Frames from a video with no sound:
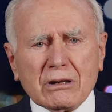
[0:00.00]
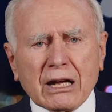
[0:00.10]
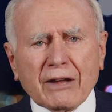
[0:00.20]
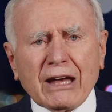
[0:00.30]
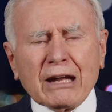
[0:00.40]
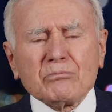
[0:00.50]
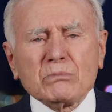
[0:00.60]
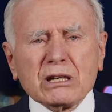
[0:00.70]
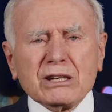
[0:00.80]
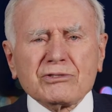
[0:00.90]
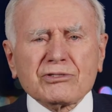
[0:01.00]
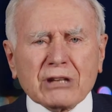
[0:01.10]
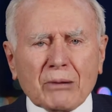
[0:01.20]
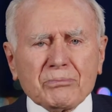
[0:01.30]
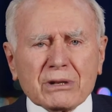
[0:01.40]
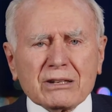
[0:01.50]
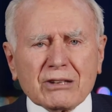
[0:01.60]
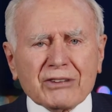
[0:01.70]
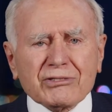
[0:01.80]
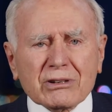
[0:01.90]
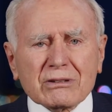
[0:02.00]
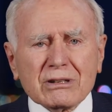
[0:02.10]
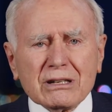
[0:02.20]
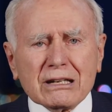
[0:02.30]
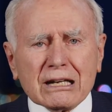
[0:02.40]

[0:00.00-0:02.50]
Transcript: Now, that means something, doesn't it?